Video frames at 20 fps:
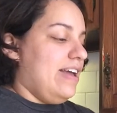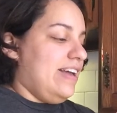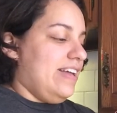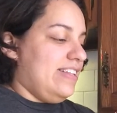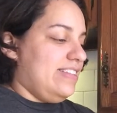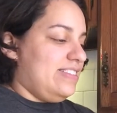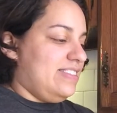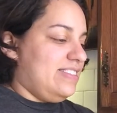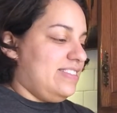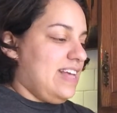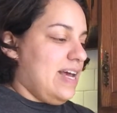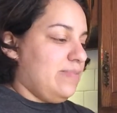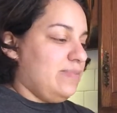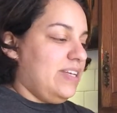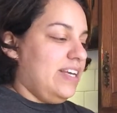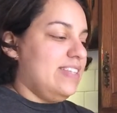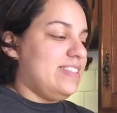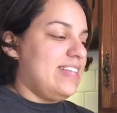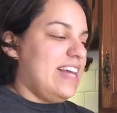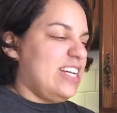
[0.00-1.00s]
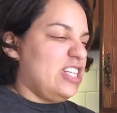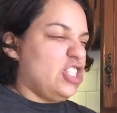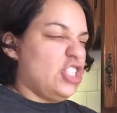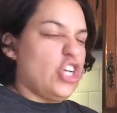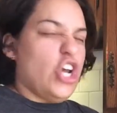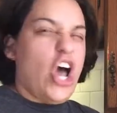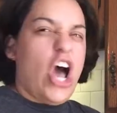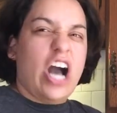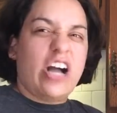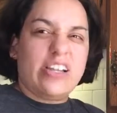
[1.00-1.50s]
It's tempting. It's like
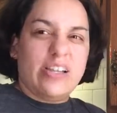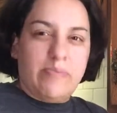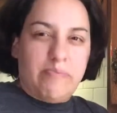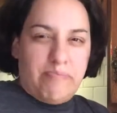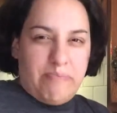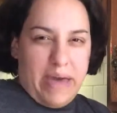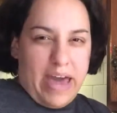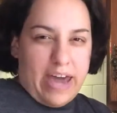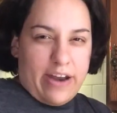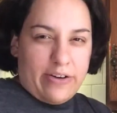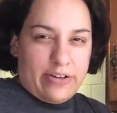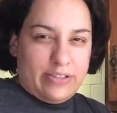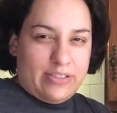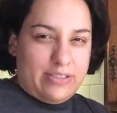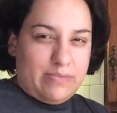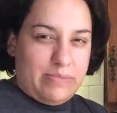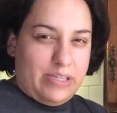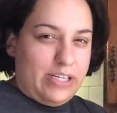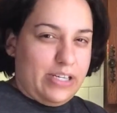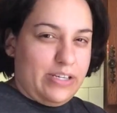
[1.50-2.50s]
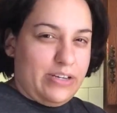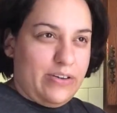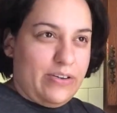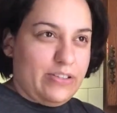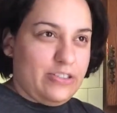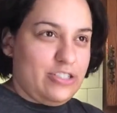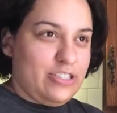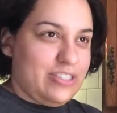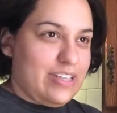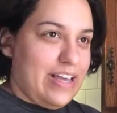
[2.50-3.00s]
chocolate batter to me, you know.
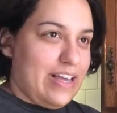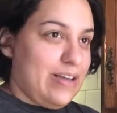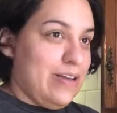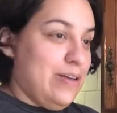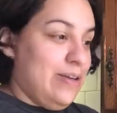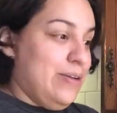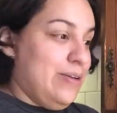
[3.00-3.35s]
It's just like,